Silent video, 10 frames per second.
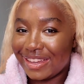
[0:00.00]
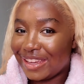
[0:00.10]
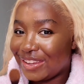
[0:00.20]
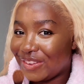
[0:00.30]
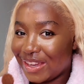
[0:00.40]

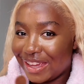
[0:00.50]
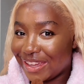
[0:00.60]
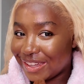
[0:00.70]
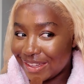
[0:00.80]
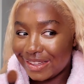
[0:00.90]
can you
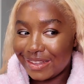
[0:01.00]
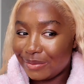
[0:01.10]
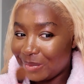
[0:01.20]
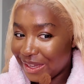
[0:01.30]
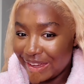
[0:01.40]
like
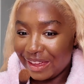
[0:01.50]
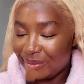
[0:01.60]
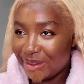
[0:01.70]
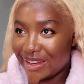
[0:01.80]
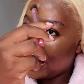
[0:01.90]
make it
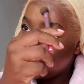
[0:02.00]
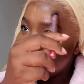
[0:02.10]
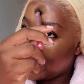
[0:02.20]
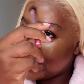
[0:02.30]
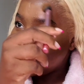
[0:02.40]
happen? I
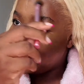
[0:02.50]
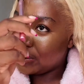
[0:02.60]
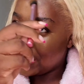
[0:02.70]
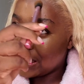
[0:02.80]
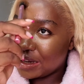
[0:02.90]
was also
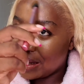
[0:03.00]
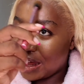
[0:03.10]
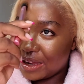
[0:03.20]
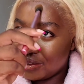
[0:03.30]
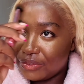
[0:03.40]
putting a
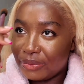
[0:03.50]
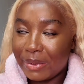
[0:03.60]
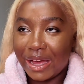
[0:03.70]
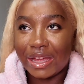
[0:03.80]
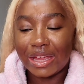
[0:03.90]
lot of
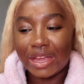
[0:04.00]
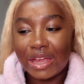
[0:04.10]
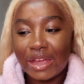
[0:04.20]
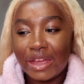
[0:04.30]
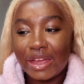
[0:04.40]
my
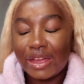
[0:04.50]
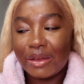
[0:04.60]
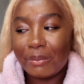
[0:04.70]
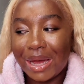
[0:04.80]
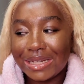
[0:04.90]

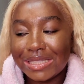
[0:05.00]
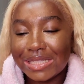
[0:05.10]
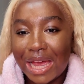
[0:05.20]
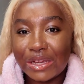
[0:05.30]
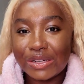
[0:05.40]

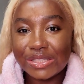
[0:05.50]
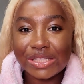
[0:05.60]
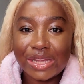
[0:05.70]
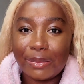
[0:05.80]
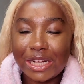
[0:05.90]
desires
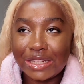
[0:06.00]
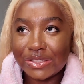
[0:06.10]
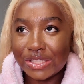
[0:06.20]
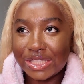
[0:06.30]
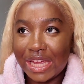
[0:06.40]
in somebody
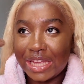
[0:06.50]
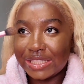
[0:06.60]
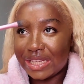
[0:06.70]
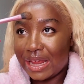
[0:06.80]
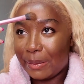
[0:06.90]
else's
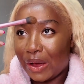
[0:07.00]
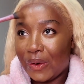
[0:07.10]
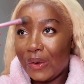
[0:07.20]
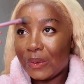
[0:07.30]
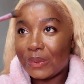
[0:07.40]
hands and not my
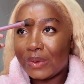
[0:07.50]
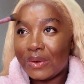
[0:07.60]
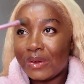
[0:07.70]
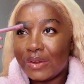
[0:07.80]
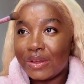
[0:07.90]
own.
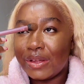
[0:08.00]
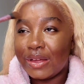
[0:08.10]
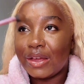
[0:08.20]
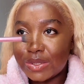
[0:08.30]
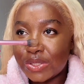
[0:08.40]

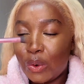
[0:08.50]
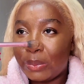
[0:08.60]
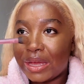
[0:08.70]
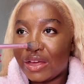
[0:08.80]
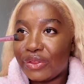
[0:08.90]
I was
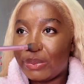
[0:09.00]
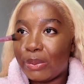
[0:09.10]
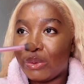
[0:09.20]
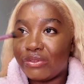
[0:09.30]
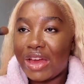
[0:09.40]
hoping other
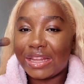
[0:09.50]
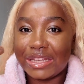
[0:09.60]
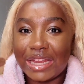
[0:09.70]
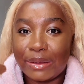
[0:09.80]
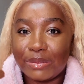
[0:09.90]
people would
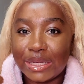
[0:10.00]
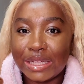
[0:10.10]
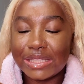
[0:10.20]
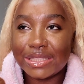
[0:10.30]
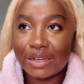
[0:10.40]
validate me
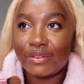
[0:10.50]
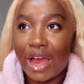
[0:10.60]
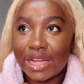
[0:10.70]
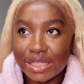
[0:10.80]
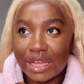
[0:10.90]
instead of
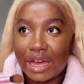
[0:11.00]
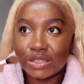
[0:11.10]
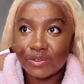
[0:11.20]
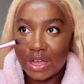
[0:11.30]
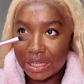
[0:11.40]
asking
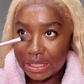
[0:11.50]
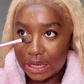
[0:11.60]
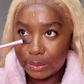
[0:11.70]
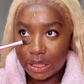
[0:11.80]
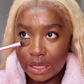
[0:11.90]
God to
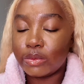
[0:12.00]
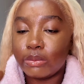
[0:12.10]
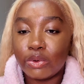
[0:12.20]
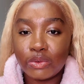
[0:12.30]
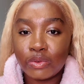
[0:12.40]
validate me.
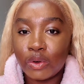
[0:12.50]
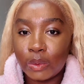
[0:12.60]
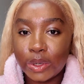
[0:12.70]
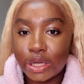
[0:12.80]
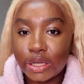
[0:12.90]
Moving
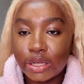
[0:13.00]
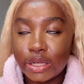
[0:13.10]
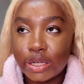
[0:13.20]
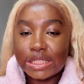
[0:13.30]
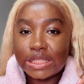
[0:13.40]
forward,
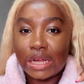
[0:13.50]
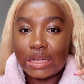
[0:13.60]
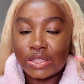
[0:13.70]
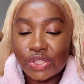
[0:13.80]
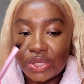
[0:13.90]
it's not
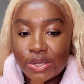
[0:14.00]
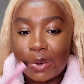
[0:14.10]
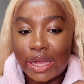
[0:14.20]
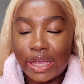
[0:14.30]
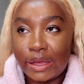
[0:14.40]
consulted
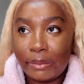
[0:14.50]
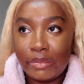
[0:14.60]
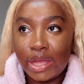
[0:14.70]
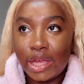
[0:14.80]
by him.